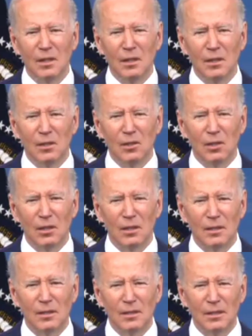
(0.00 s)
Look,
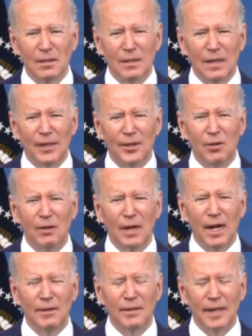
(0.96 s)
I know
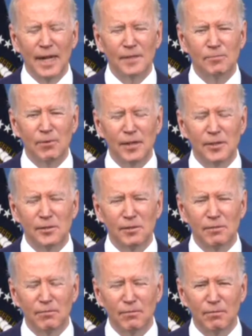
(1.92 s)
gas prices
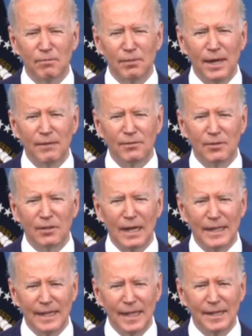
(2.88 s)
are painful. I
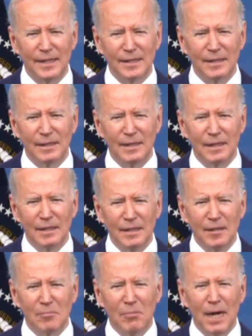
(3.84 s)
get it.
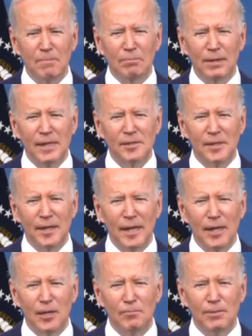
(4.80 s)
My plan's going to
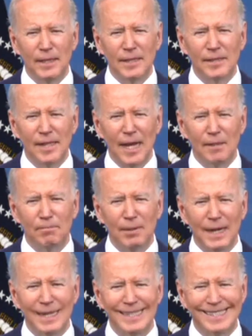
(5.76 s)
help ease that
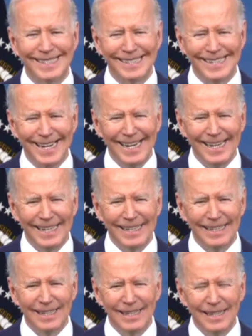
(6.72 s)
pain today
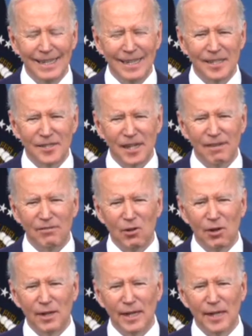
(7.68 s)
and
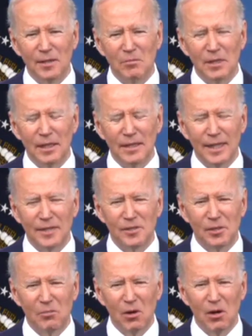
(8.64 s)
safeguard against
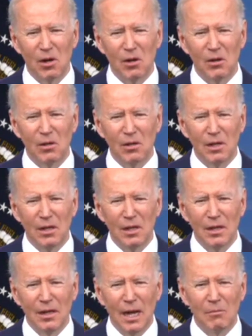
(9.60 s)
tomorrow.
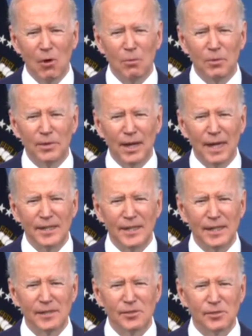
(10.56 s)
I'm open to
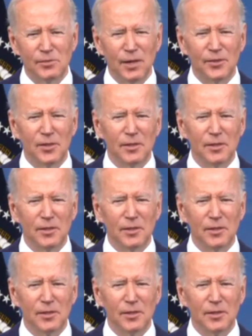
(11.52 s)
ideas to strengthen the